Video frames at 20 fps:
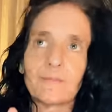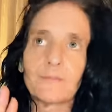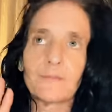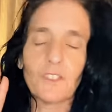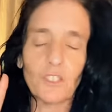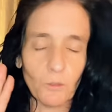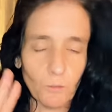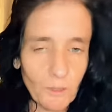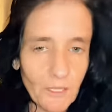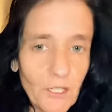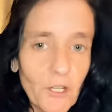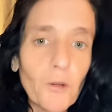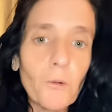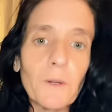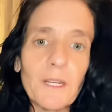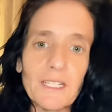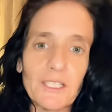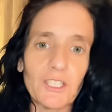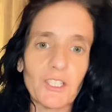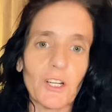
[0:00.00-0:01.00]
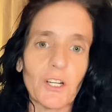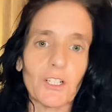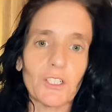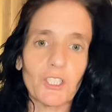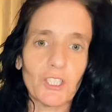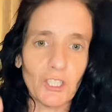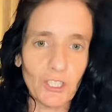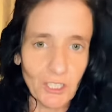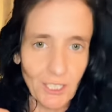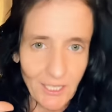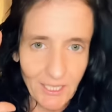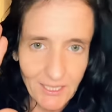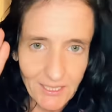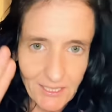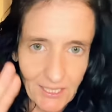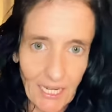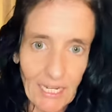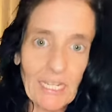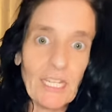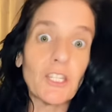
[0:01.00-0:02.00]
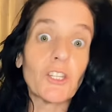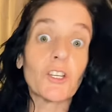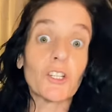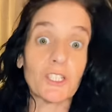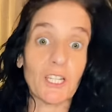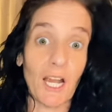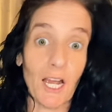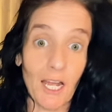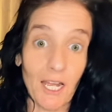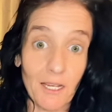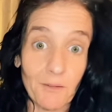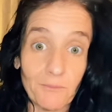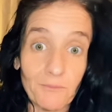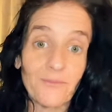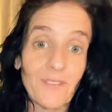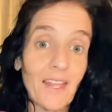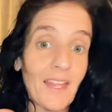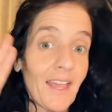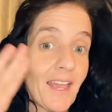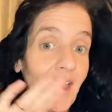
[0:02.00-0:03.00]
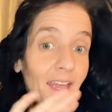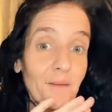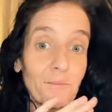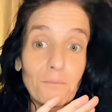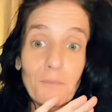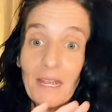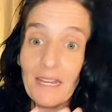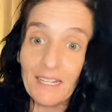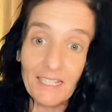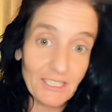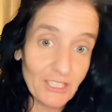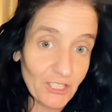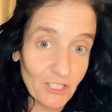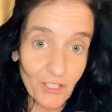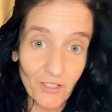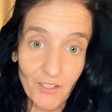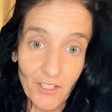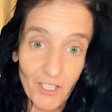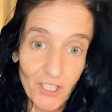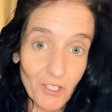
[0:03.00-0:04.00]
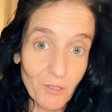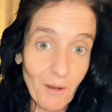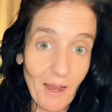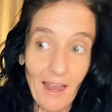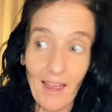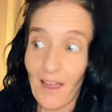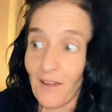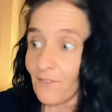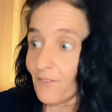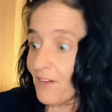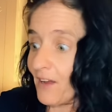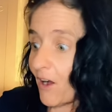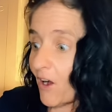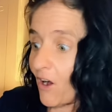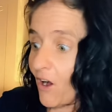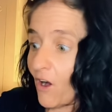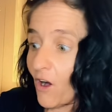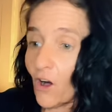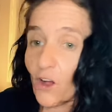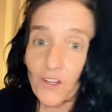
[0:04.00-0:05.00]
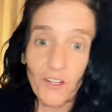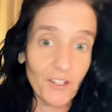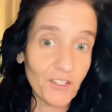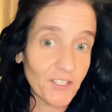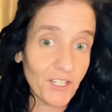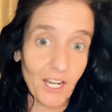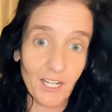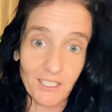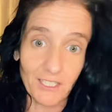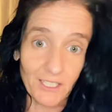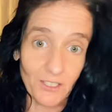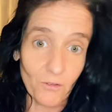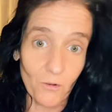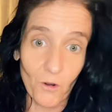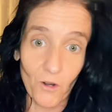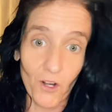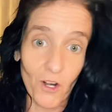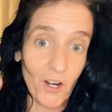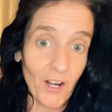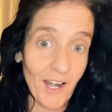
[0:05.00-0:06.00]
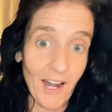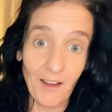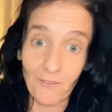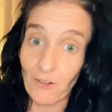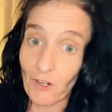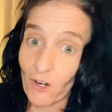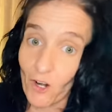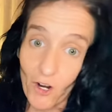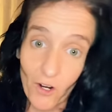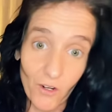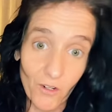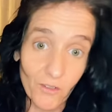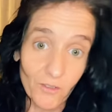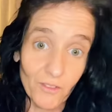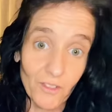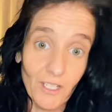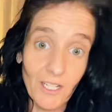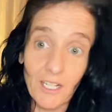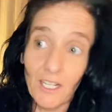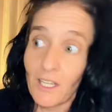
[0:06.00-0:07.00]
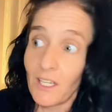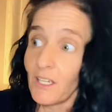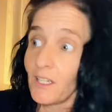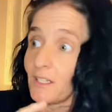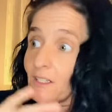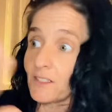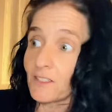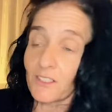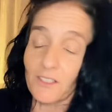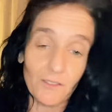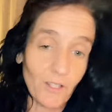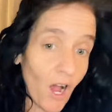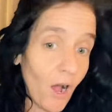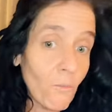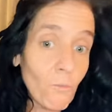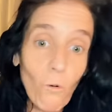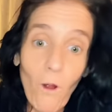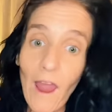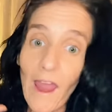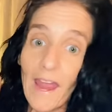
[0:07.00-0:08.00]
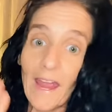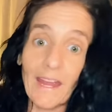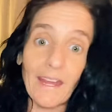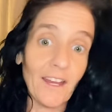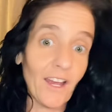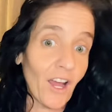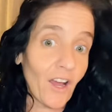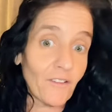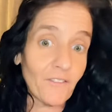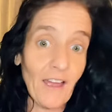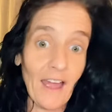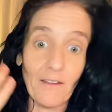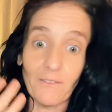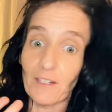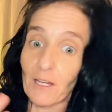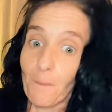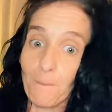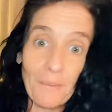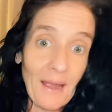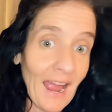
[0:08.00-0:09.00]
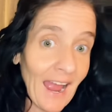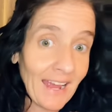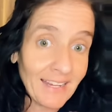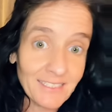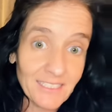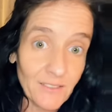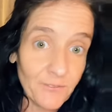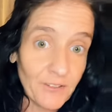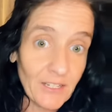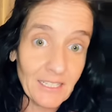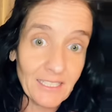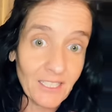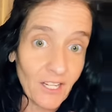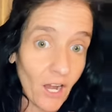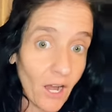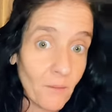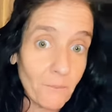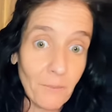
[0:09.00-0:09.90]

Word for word: doing your research, taking your time, and making sure that you have all your ducks in order and have your own some way of having a passive income